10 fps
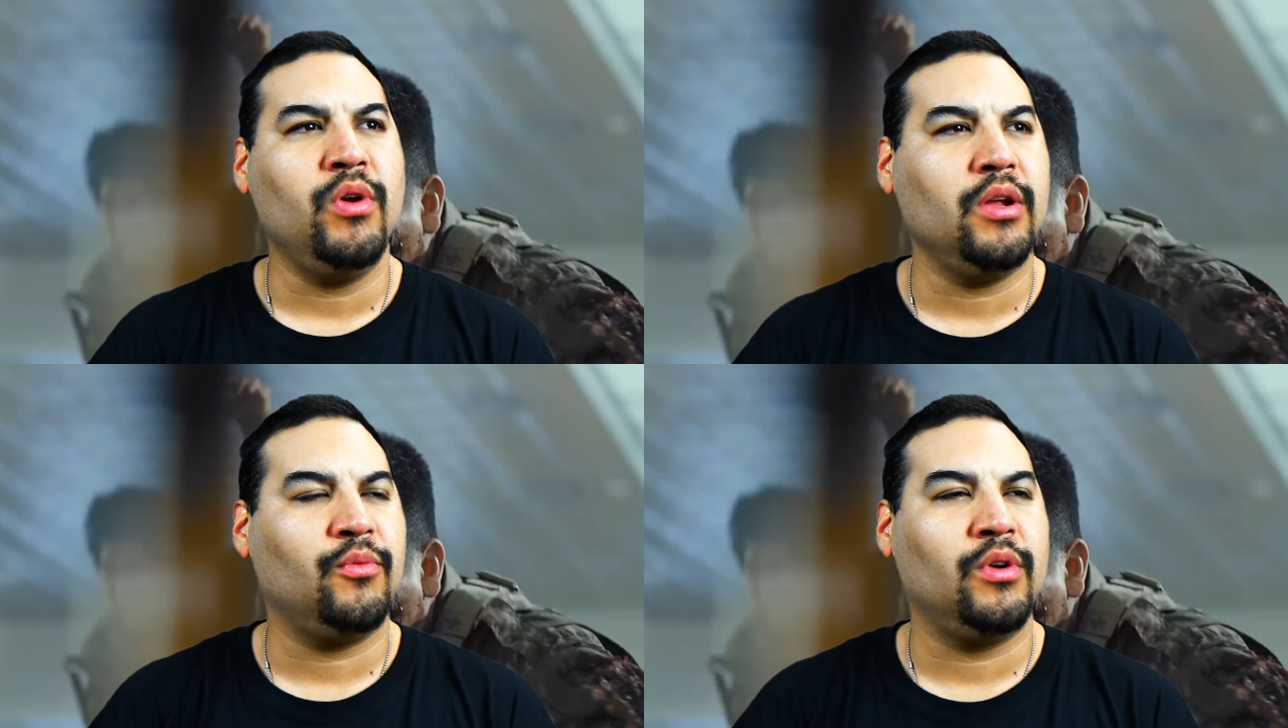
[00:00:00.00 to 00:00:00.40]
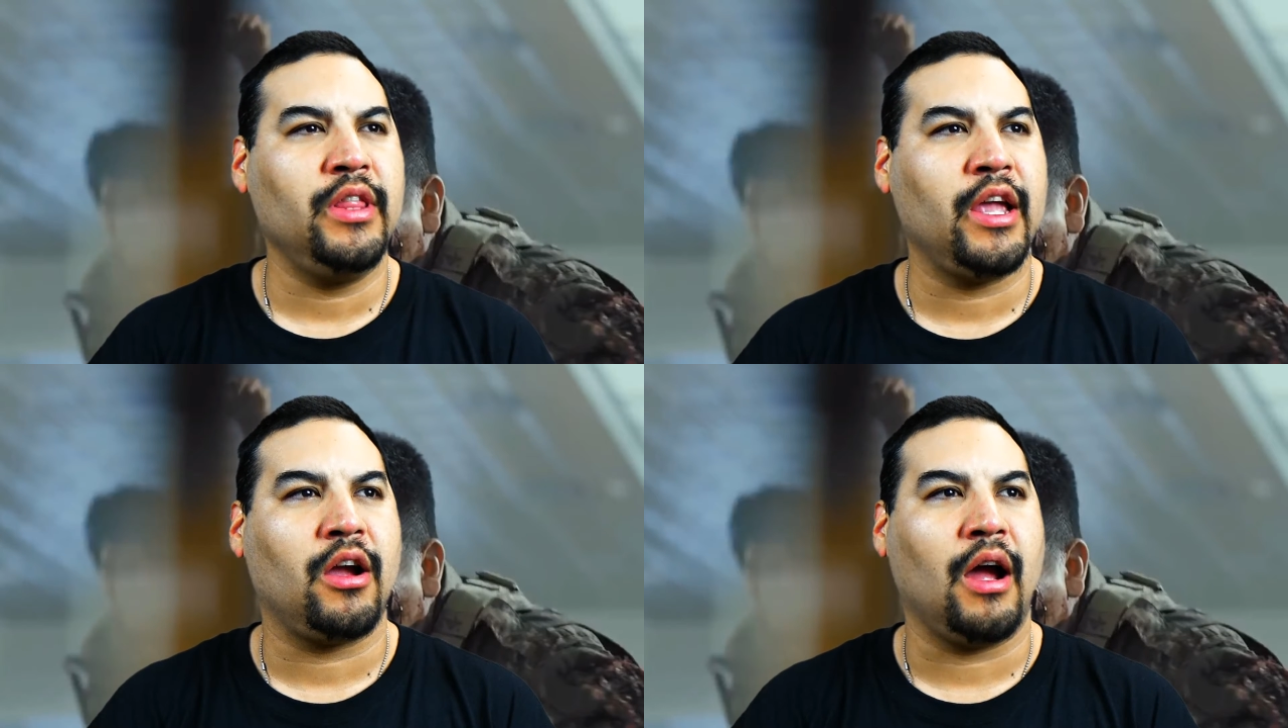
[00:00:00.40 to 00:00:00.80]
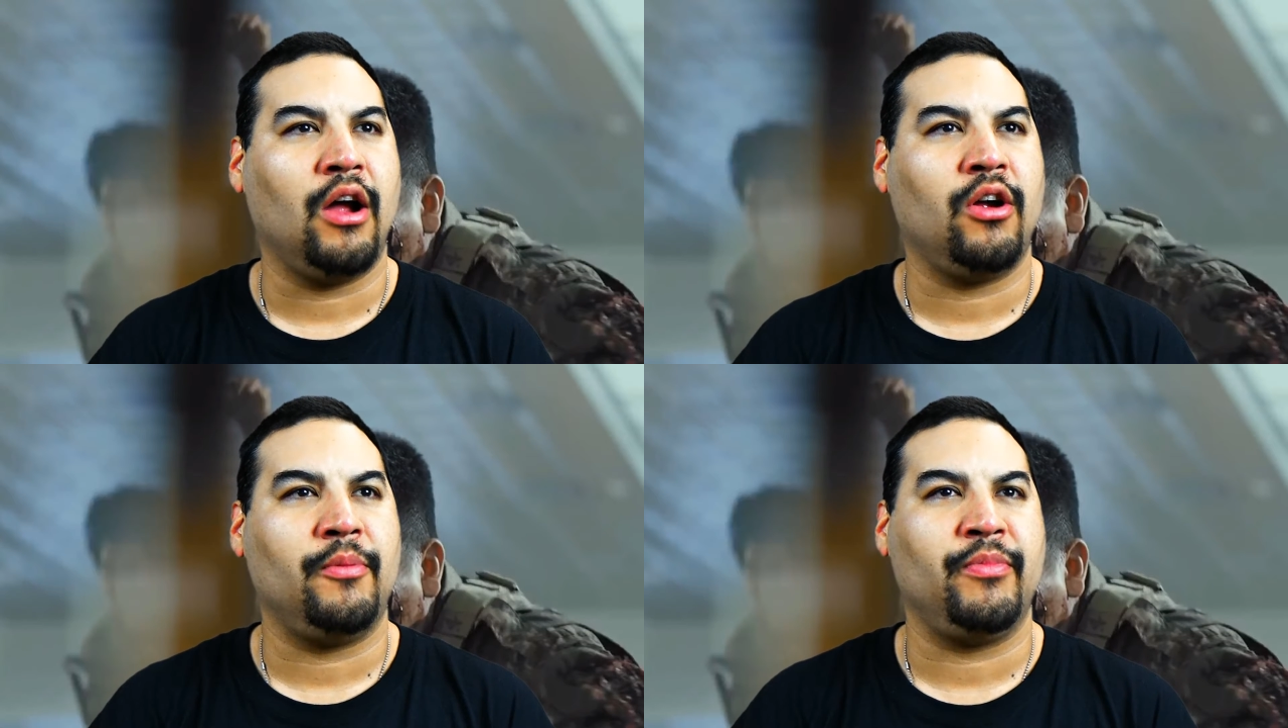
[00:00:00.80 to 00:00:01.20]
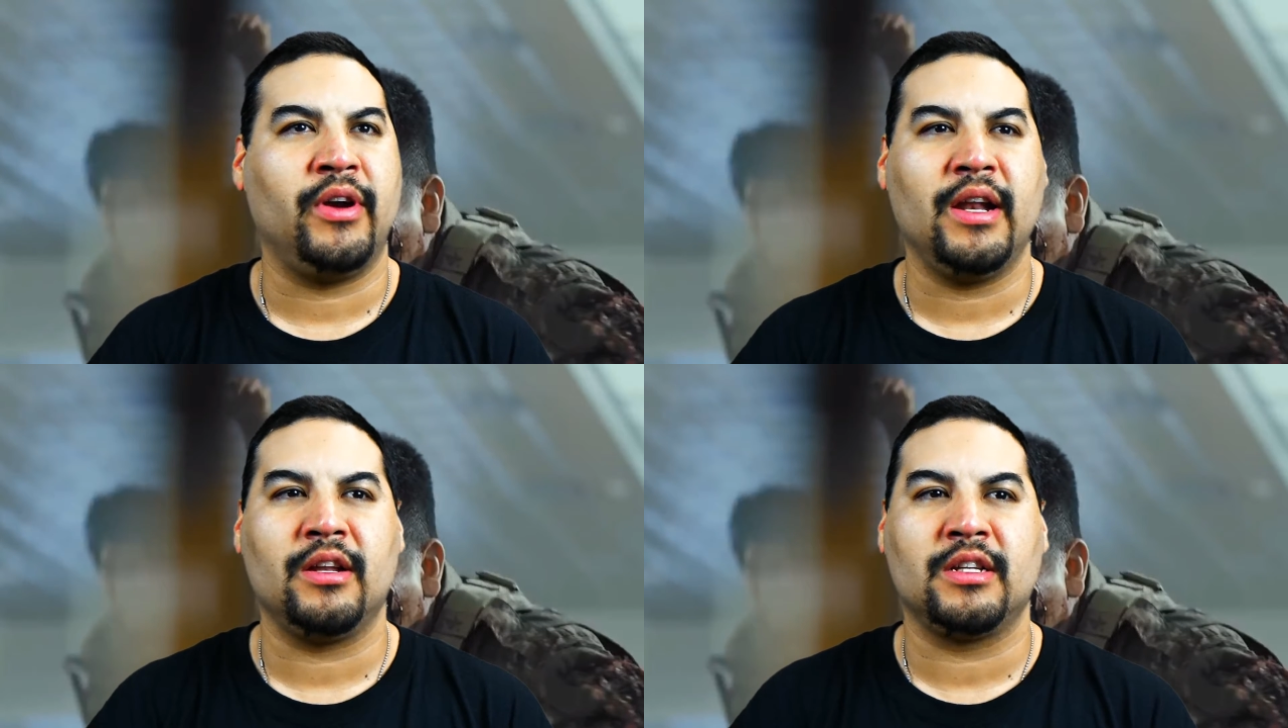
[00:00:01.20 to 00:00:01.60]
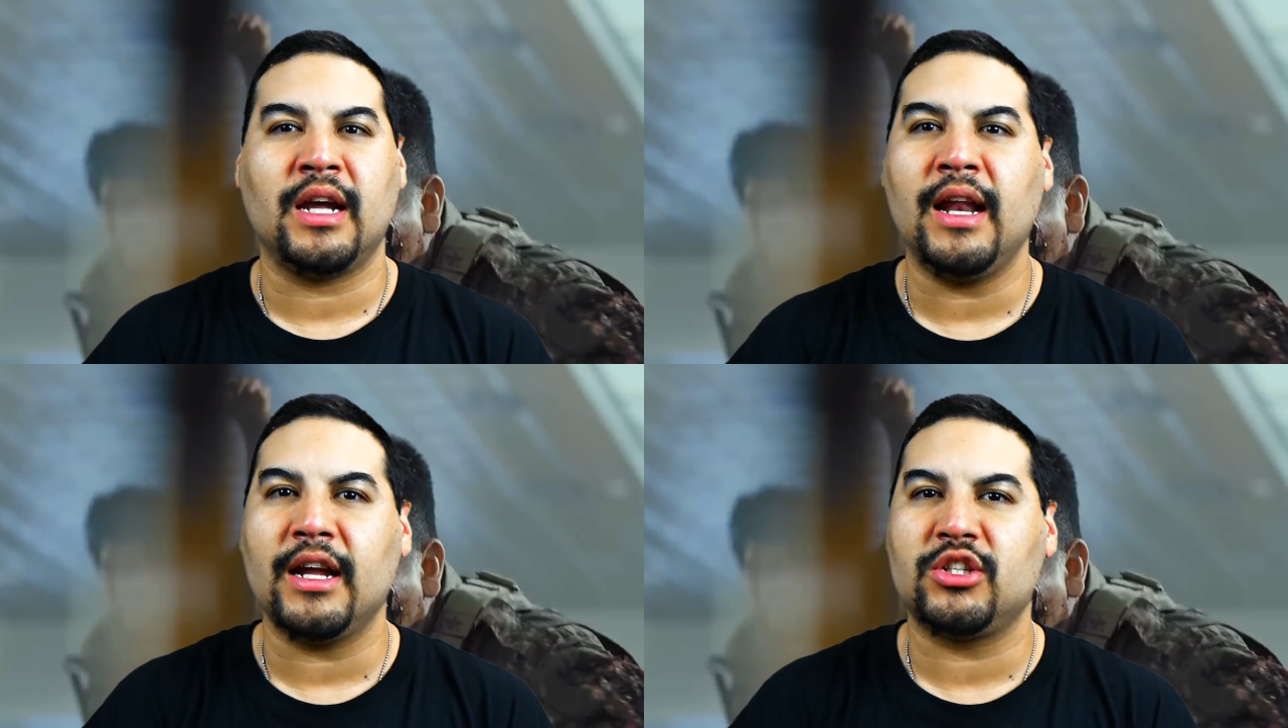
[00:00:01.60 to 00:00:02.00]
what, what are they uh, it's
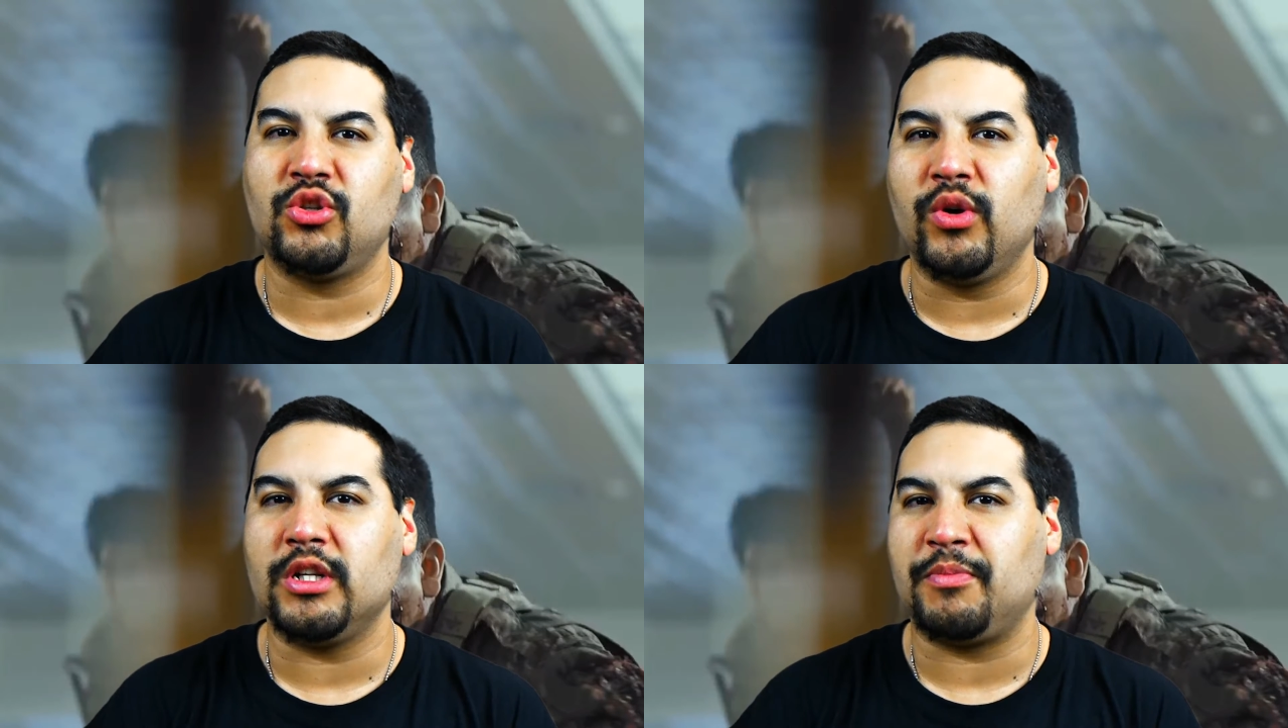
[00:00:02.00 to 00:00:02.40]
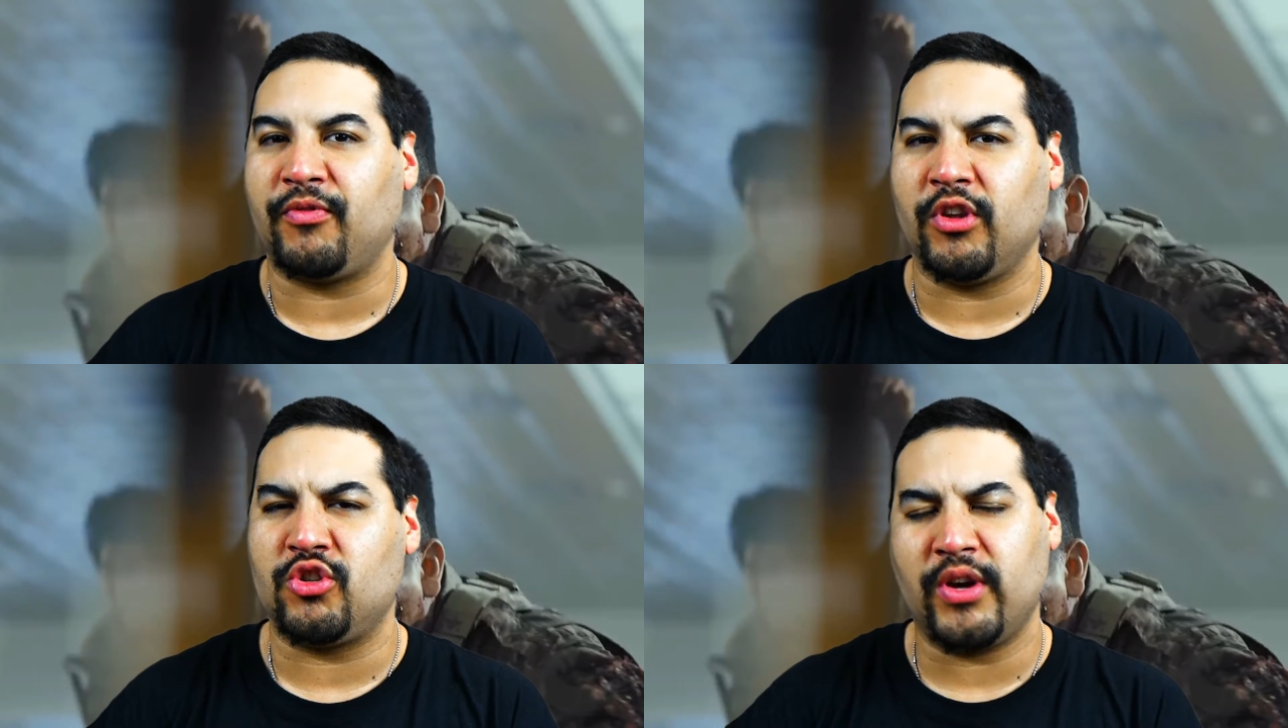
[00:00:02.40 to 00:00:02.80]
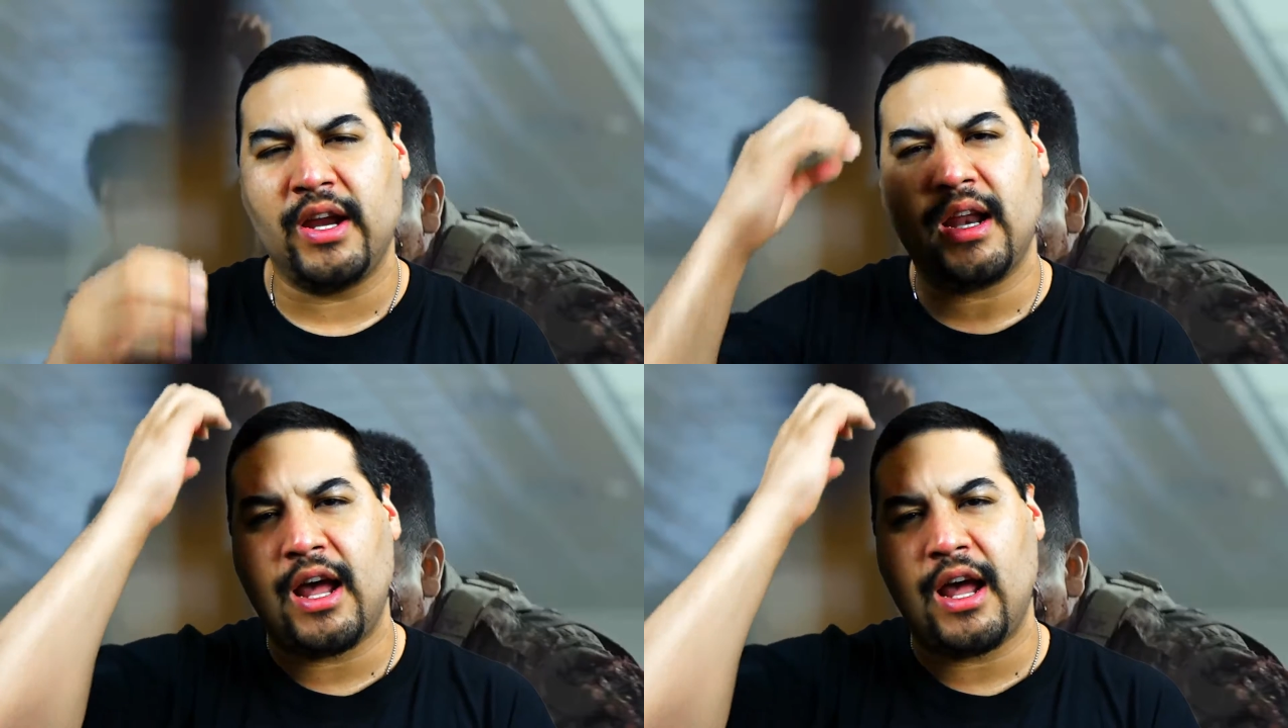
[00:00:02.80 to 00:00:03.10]
kind of like a stewardess but for the train